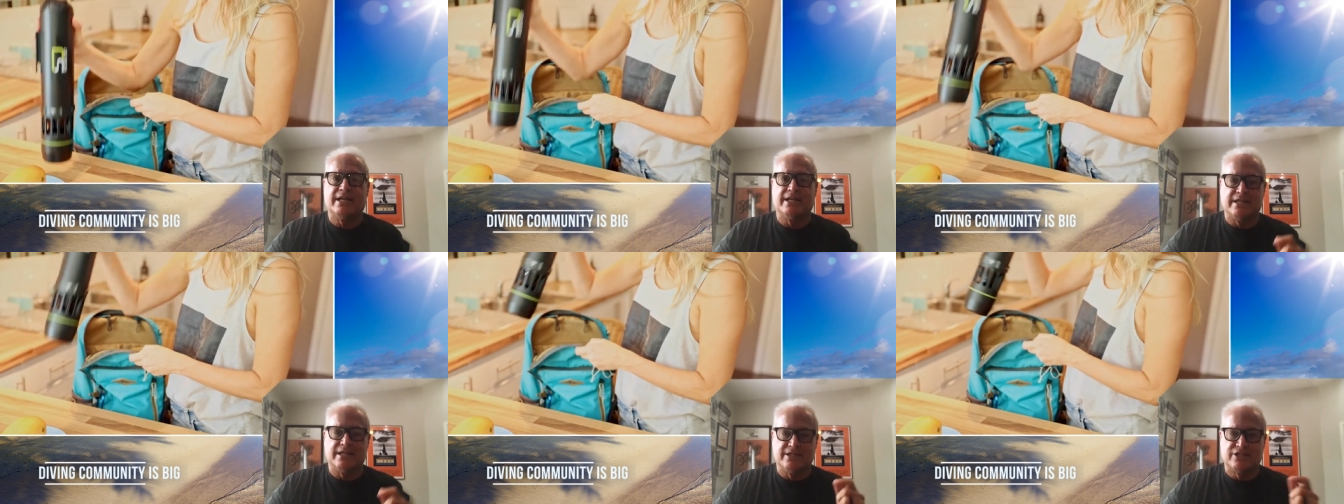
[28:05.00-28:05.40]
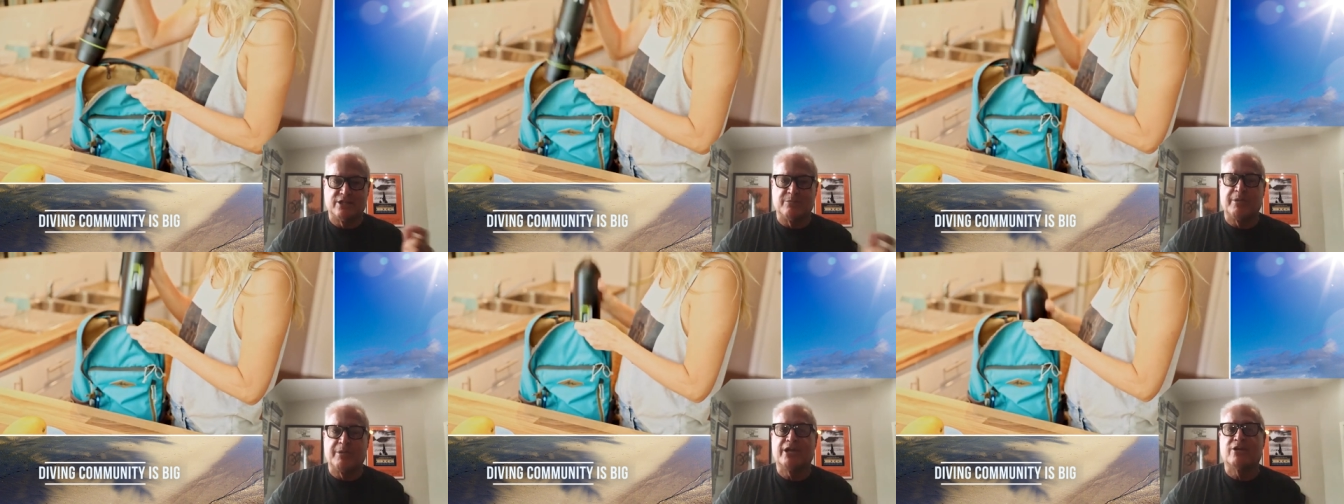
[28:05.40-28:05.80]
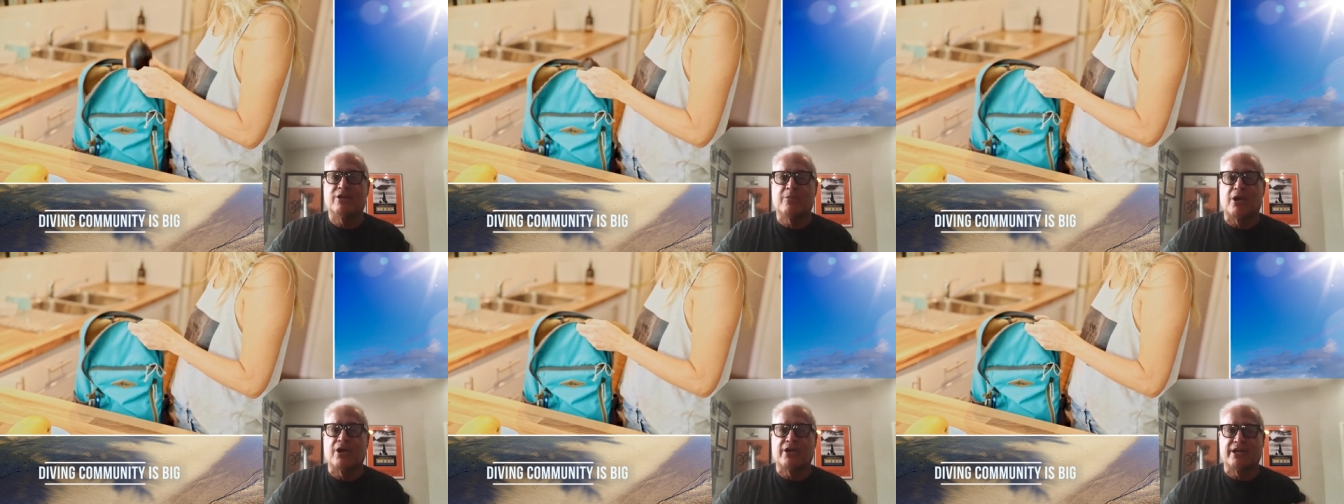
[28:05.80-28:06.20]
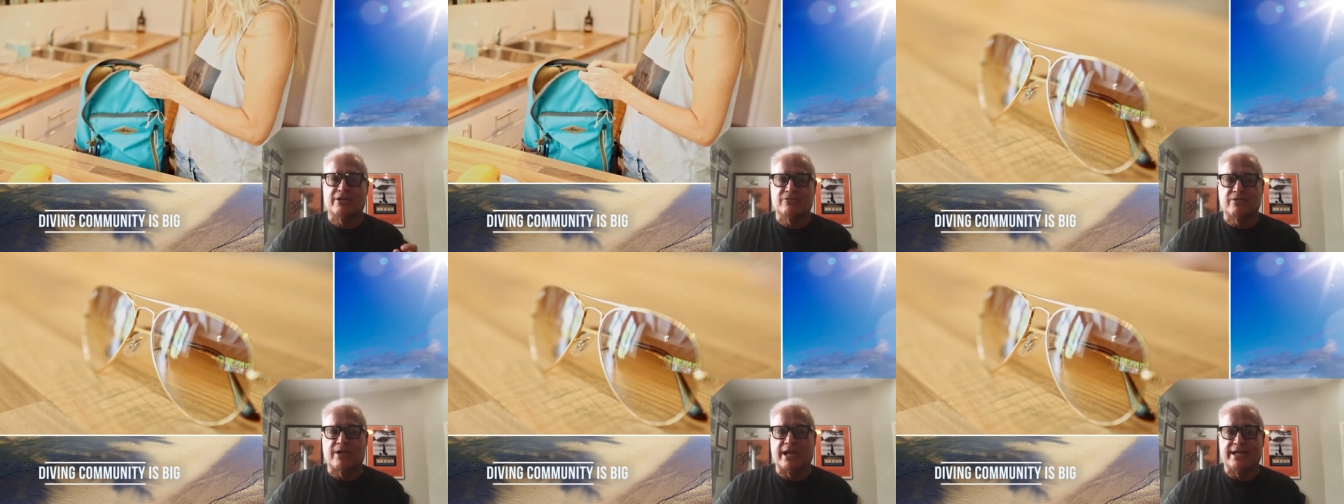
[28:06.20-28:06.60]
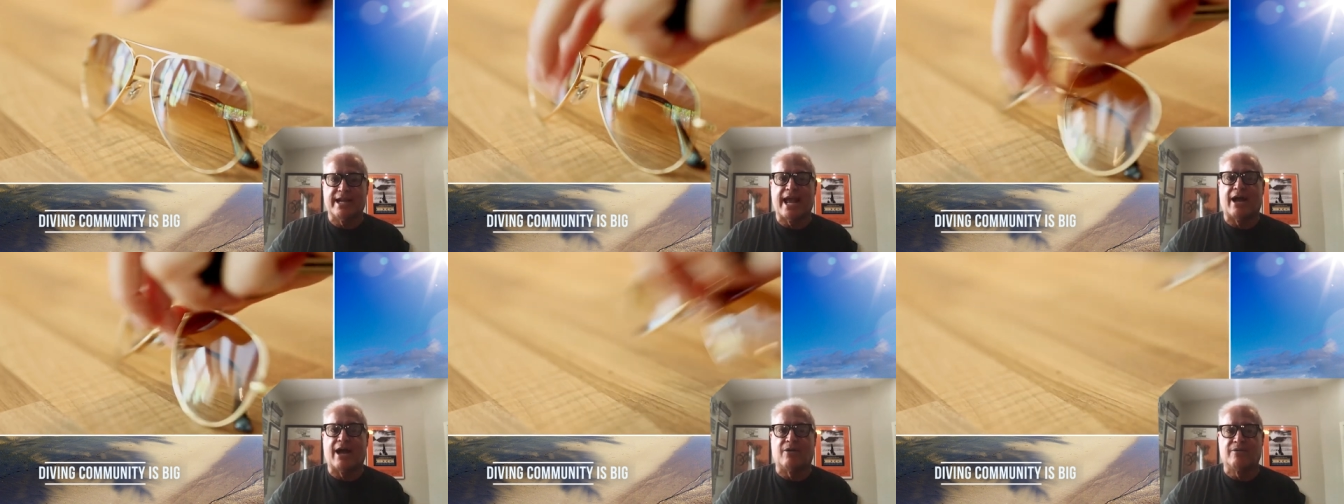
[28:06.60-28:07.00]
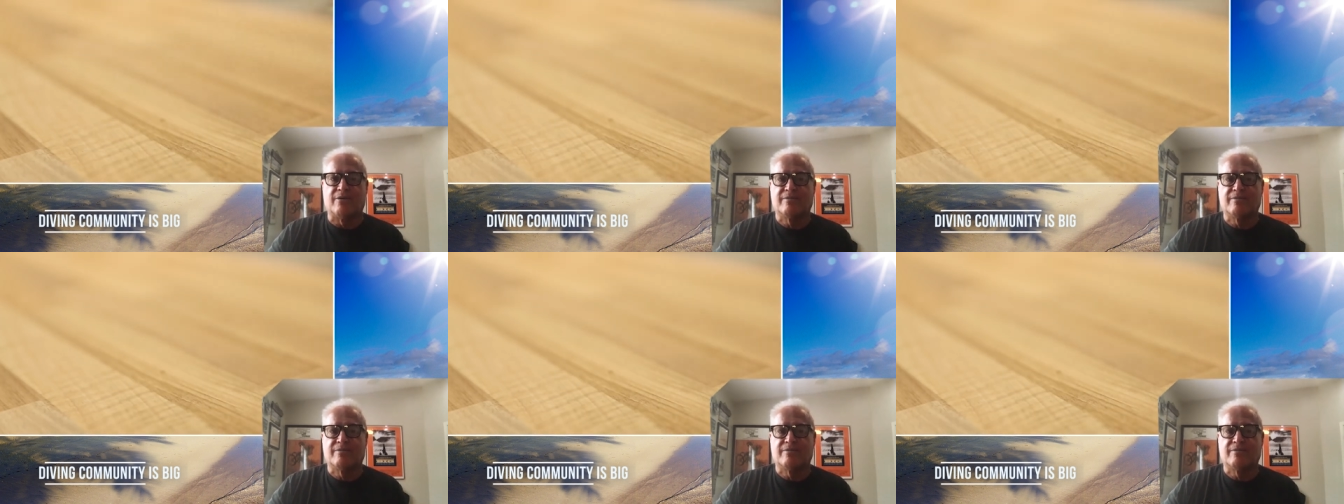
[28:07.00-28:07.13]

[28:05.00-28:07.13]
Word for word: is the bigger market right now.